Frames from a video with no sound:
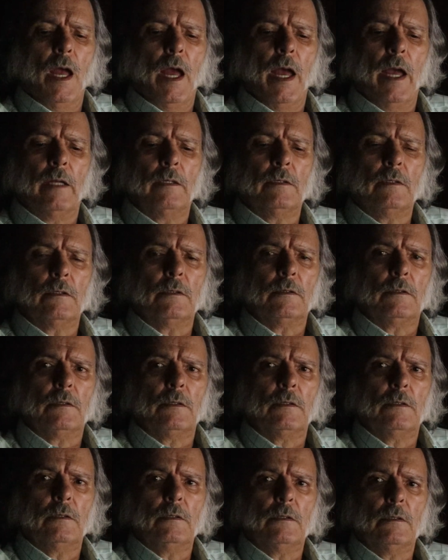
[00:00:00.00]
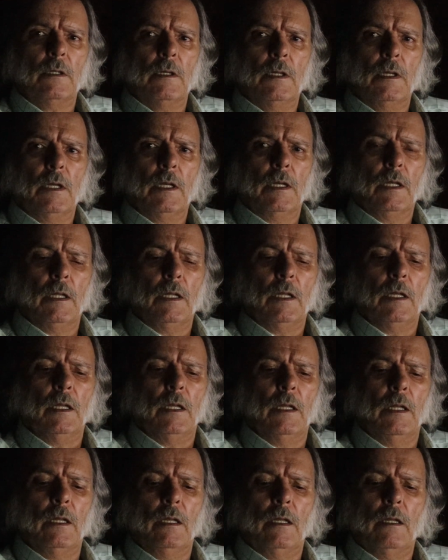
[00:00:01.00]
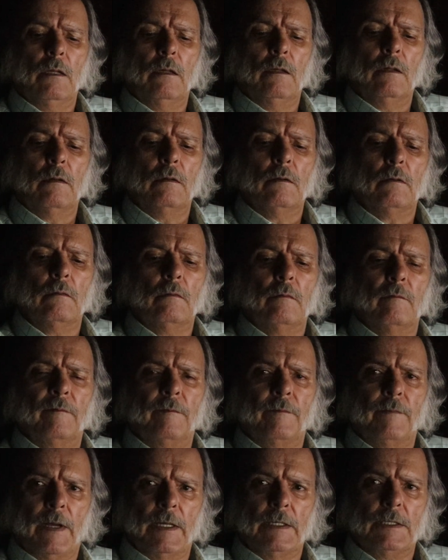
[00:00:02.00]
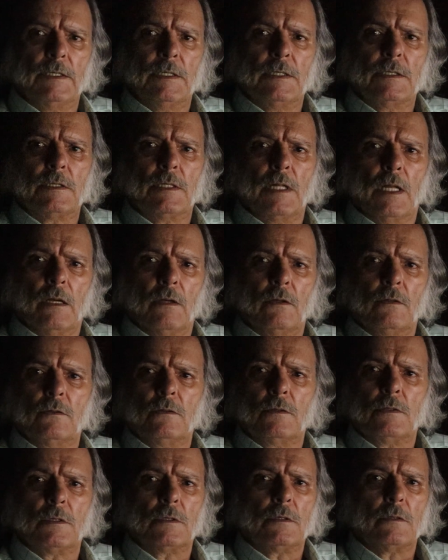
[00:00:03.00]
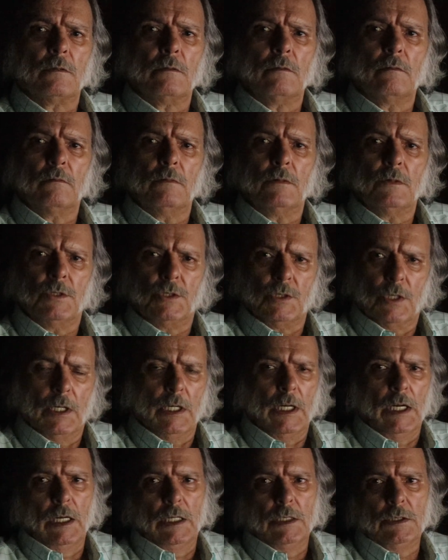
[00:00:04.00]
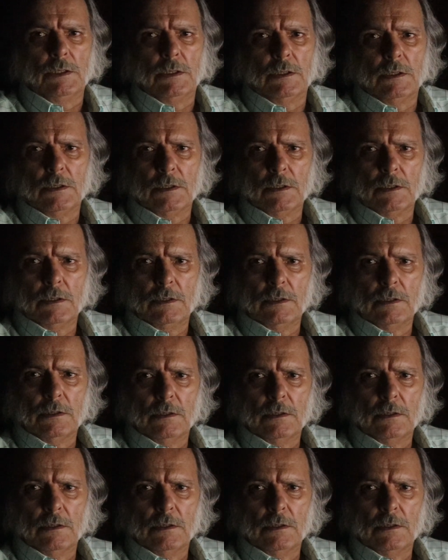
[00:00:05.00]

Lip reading: And he faces those journalists